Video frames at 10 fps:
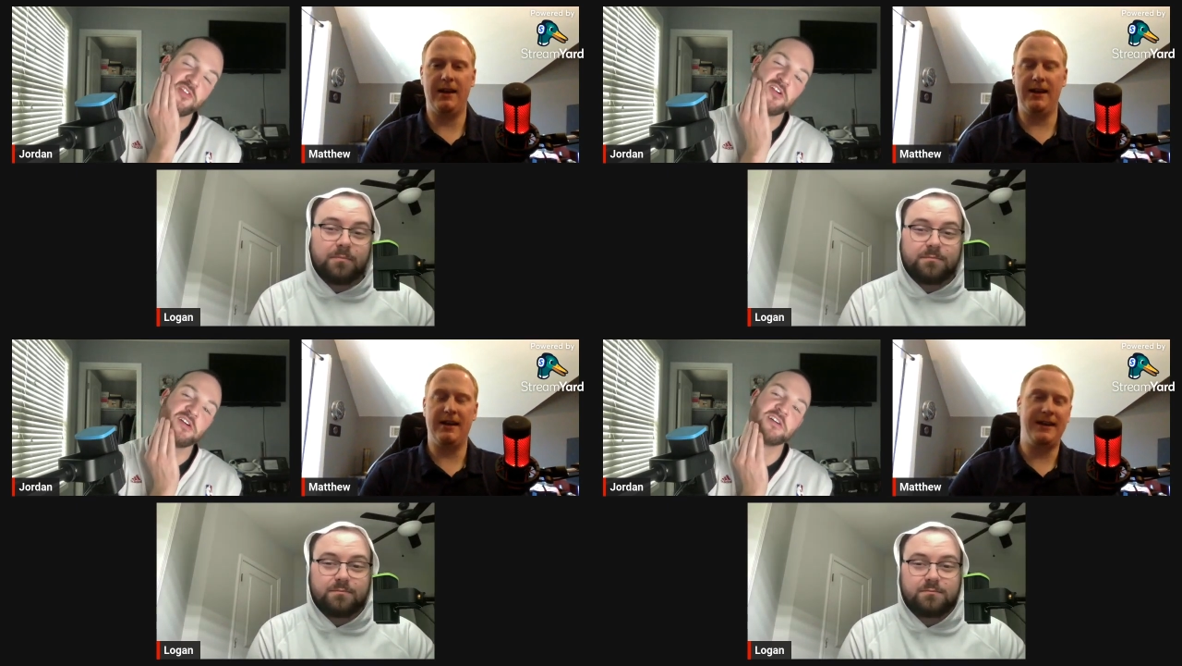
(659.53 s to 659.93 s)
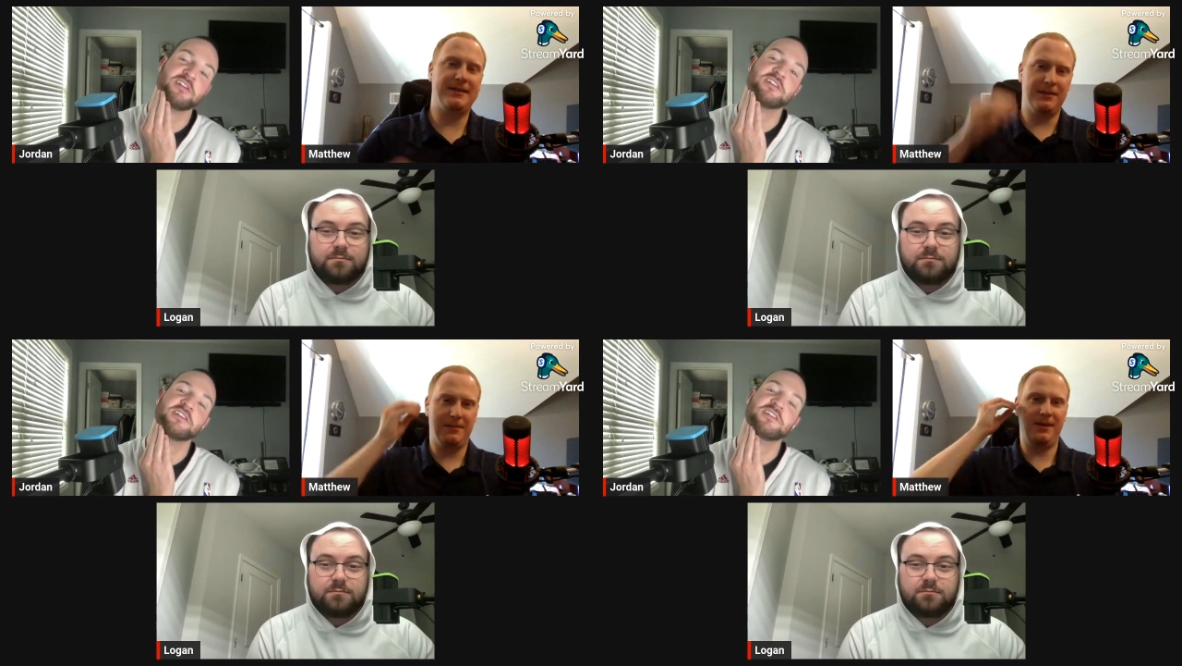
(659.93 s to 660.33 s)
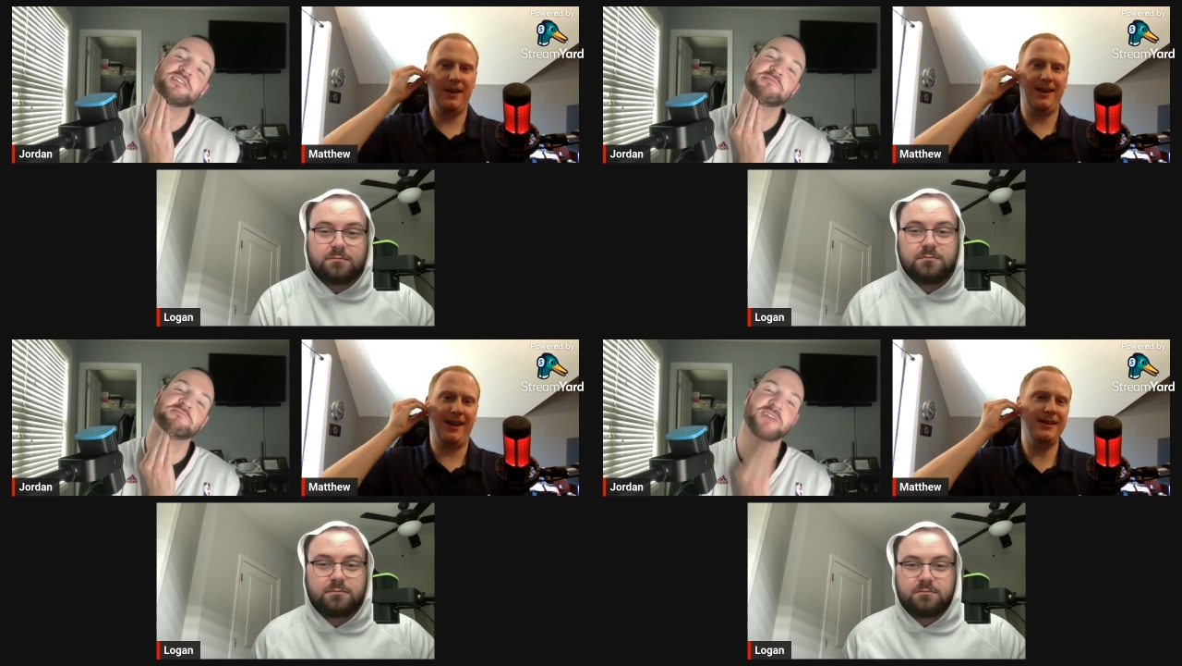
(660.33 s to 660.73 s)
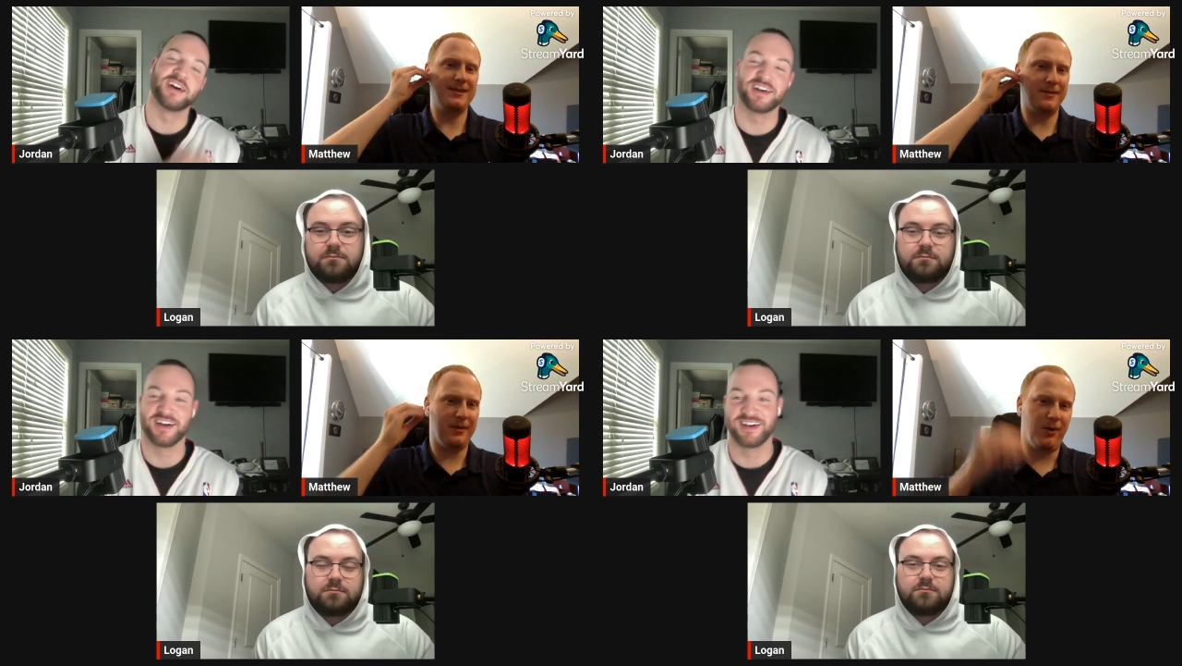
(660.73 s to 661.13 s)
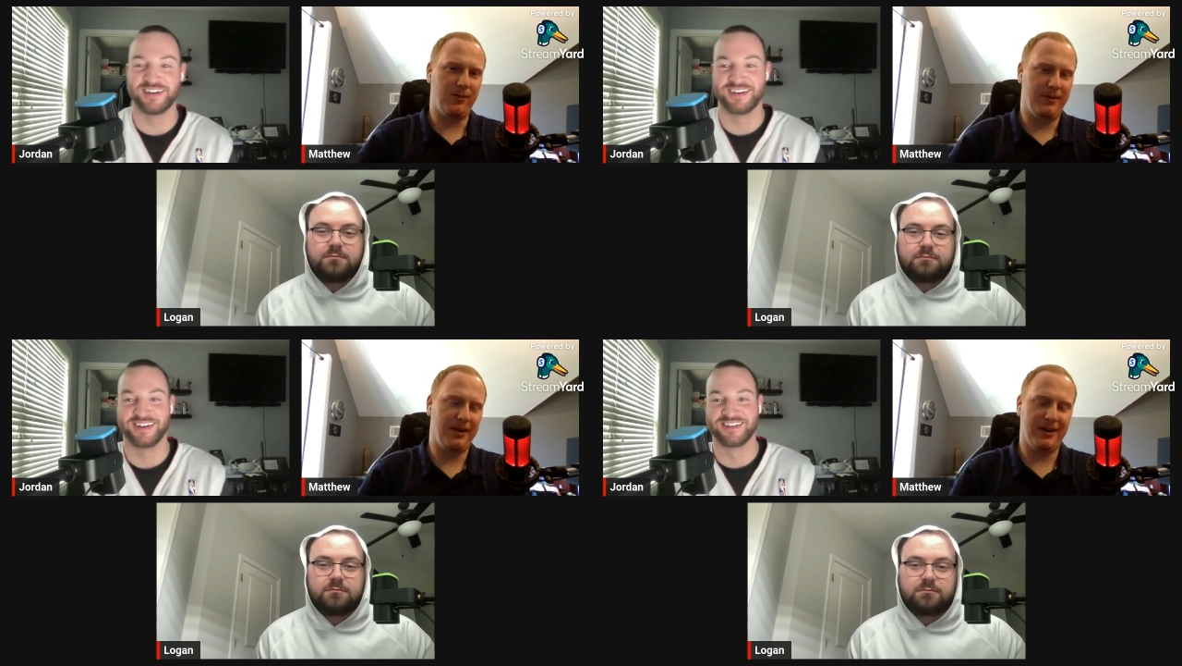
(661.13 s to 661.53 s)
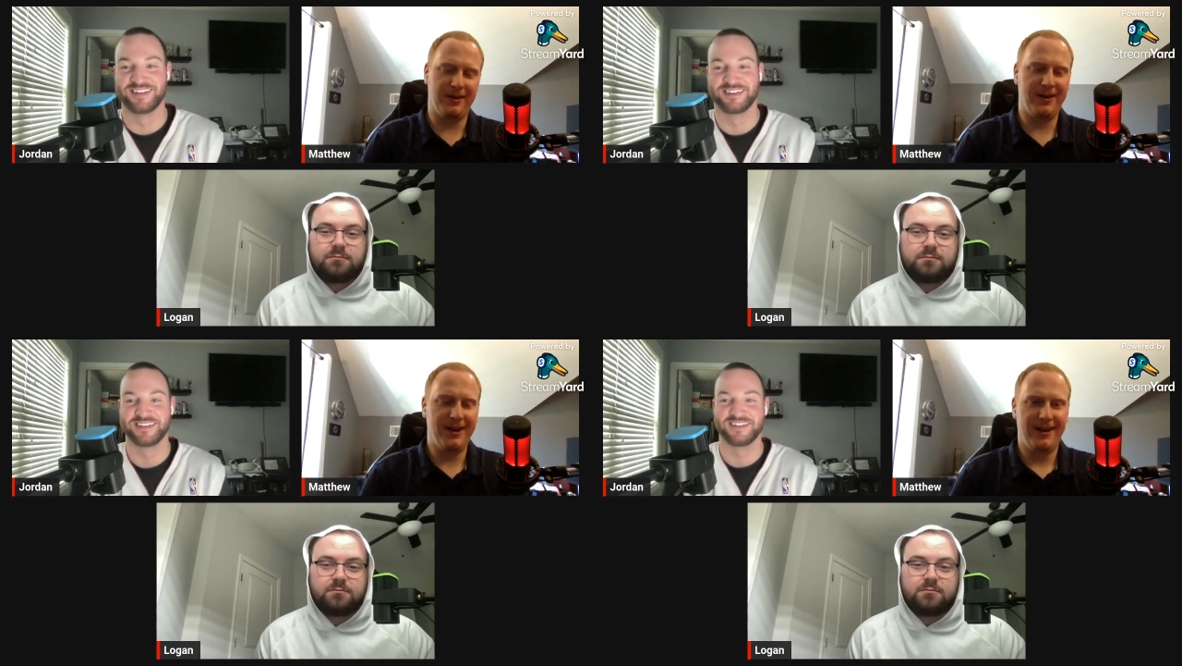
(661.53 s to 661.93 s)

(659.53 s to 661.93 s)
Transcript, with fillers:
Speaker 1: It needs to be. I should do the whole video.